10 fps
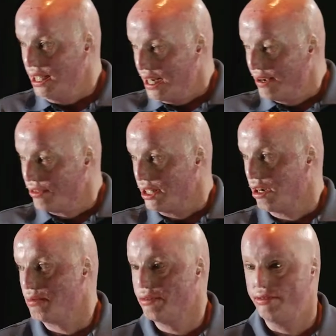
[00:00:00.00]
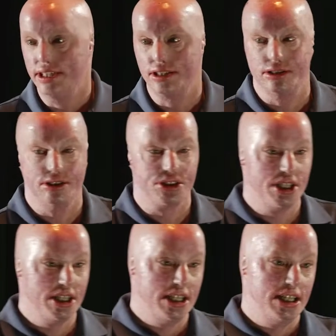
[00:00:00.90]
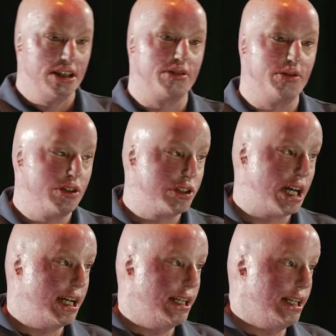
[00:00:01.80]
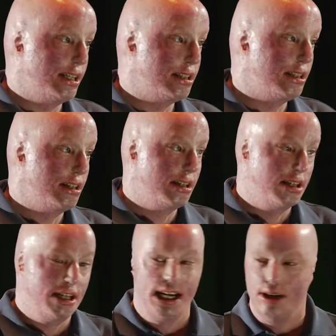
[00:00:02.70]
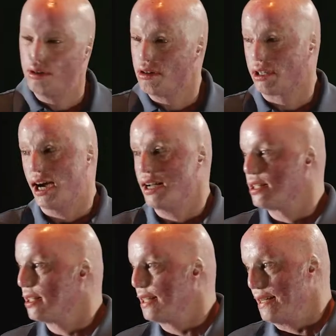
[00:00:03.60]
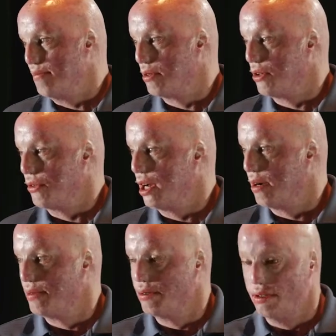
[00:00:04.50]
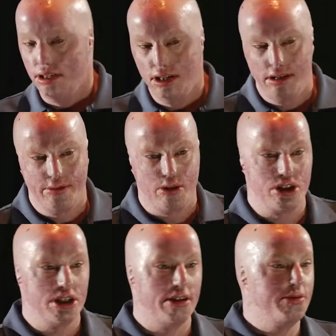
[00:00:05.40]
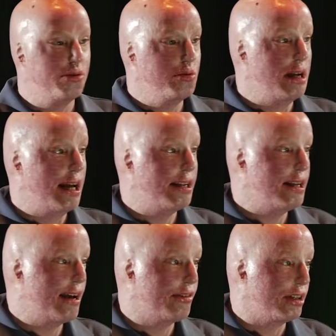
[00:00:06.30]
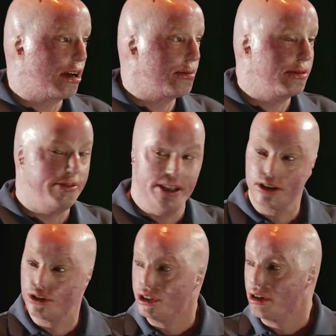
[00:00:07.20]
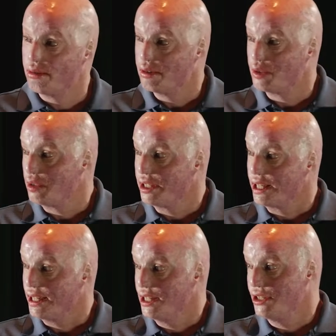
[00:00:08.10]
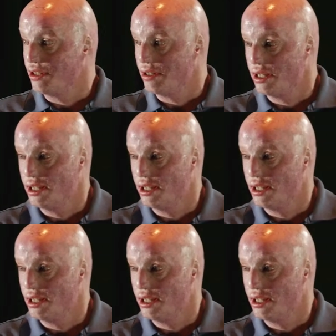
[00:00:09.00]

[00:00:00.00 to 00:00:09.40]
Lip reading: in heavily armored vehicles and look for those IEDs. And we were constantly getting blown up, and fortunate enough, we had heavily armored vehicles and nobody was really getting injured.